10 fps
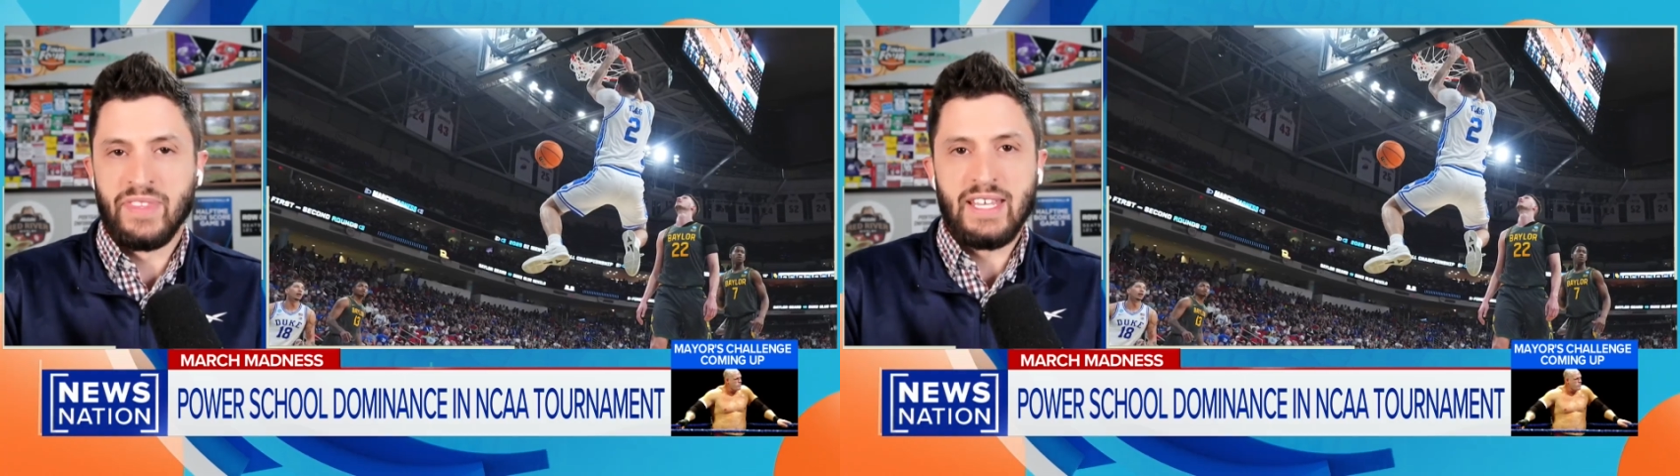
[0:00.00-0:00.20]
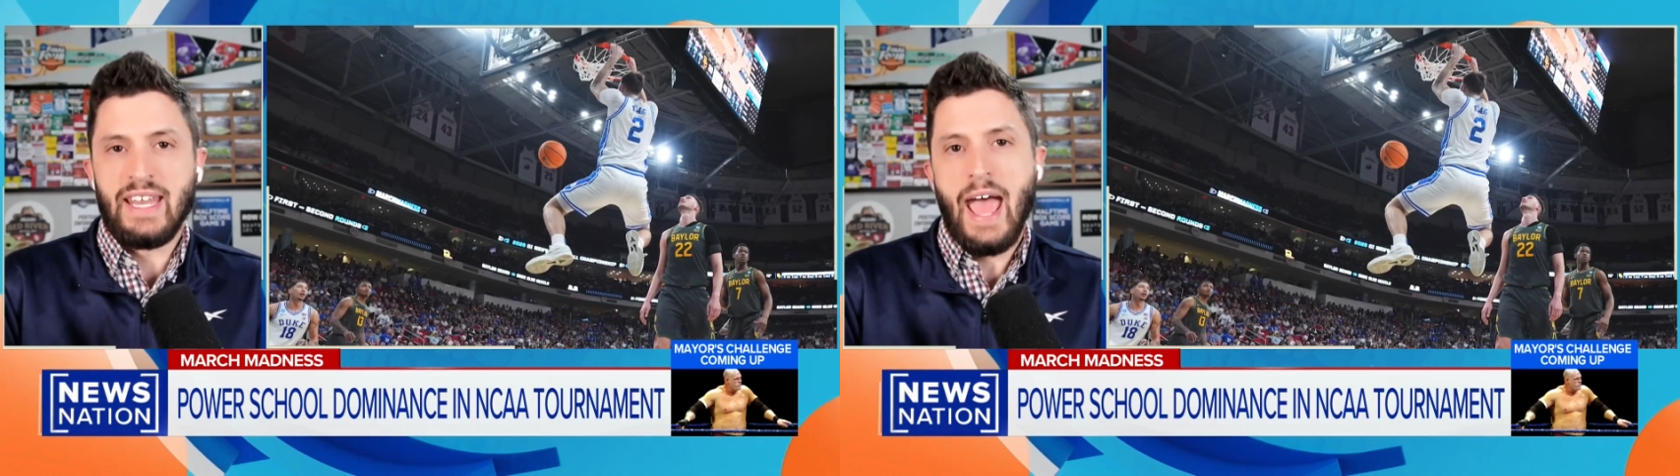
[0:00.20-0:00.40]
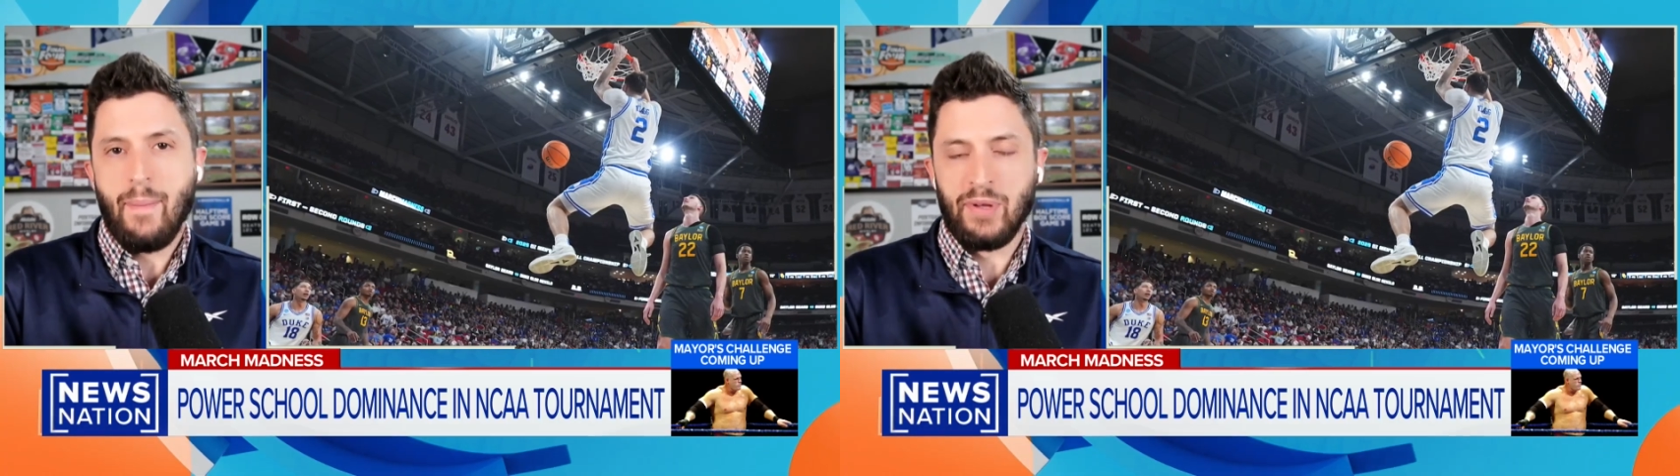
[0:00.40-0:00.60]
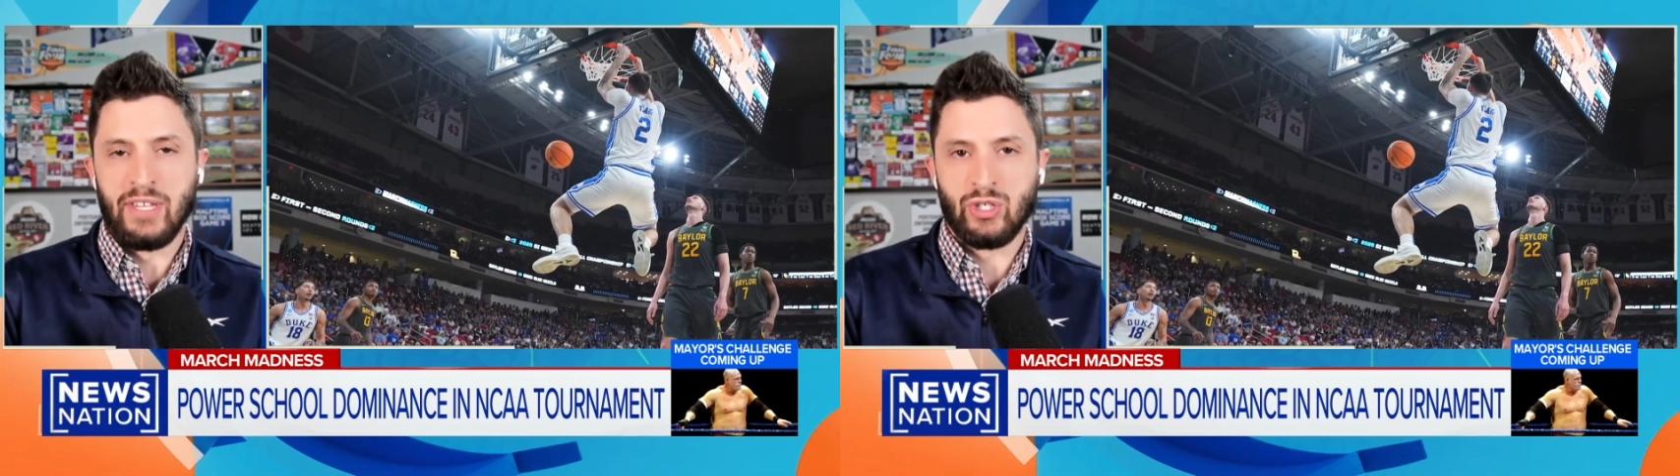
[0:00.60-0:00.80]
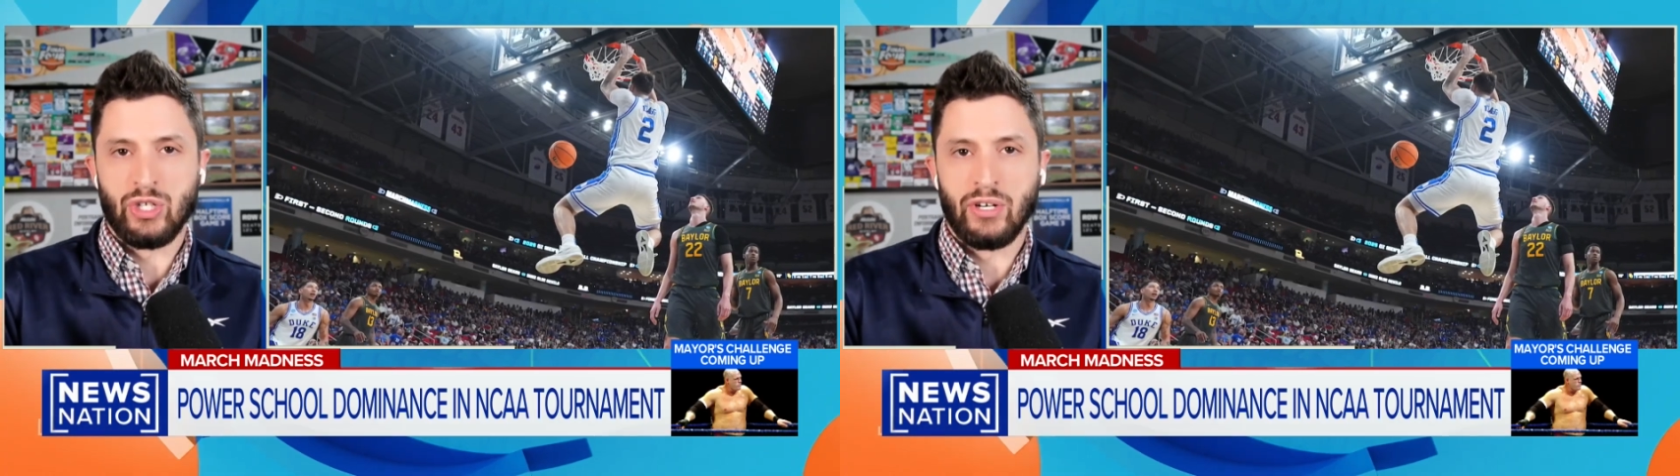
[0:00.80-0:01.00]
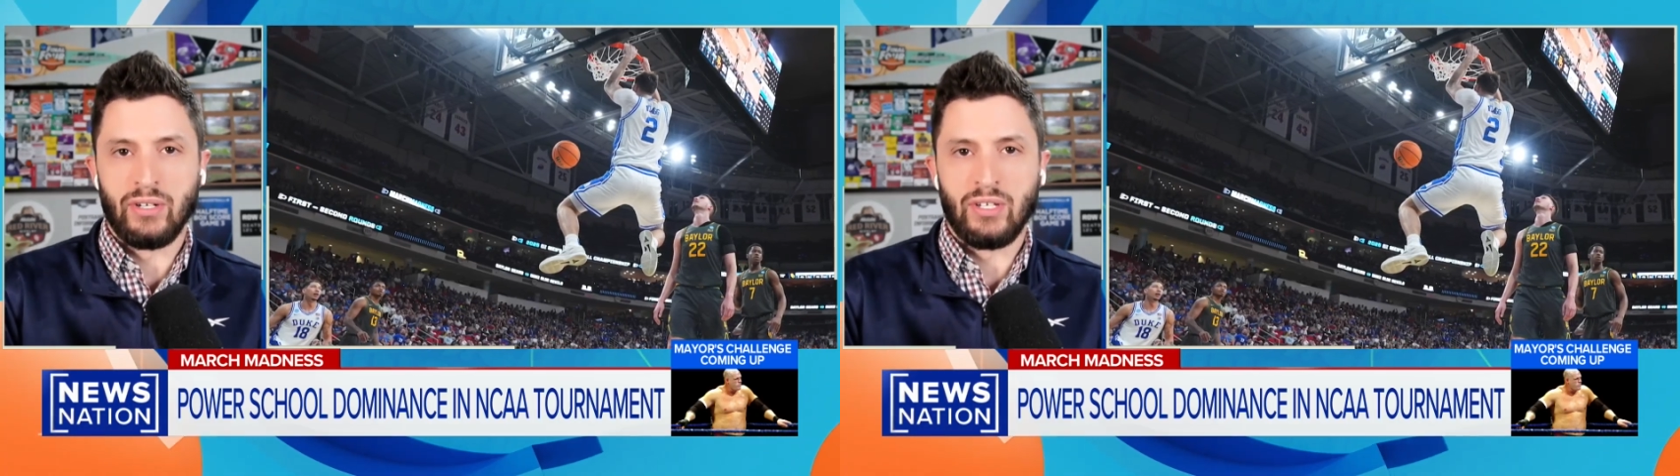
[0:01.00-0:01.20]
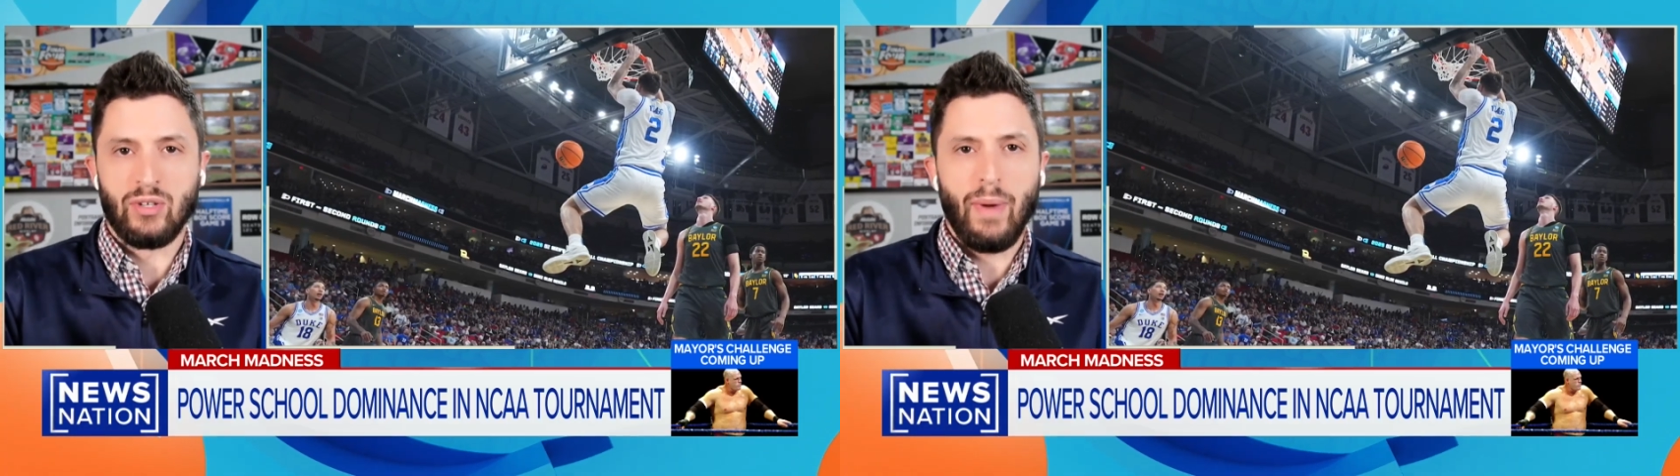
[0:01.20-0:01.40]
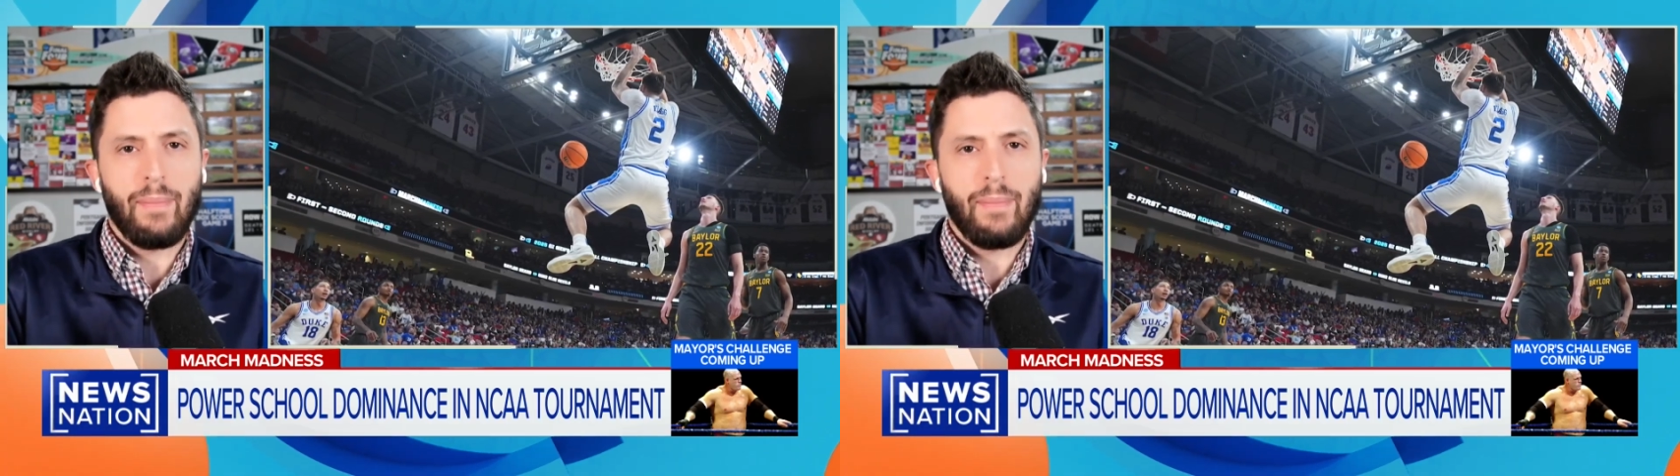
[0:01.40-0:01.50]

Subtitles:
it didn't happen this year, and you